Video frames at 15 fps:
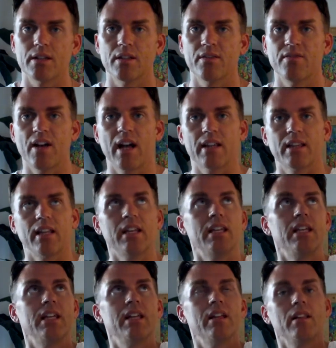The fact that
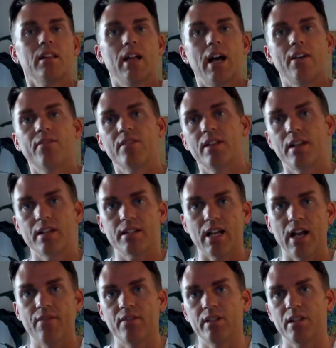He left His
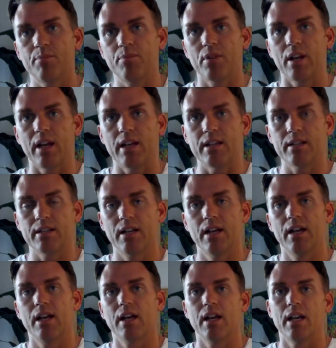heavenly place,
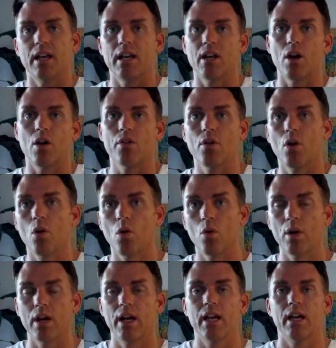and although
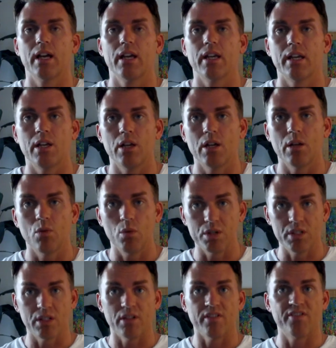He was
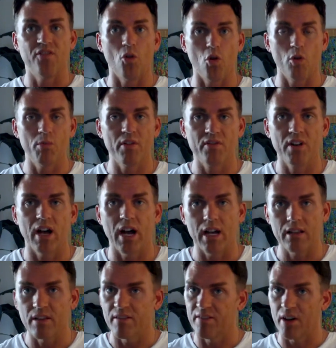in the form of God,
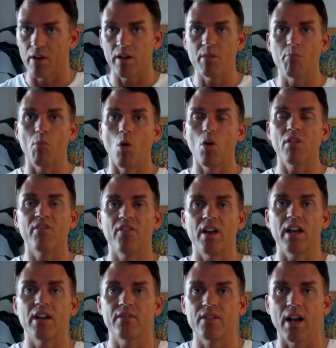the very
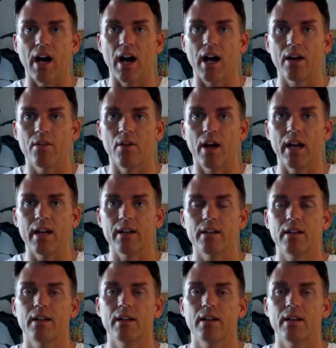morphe of God, right?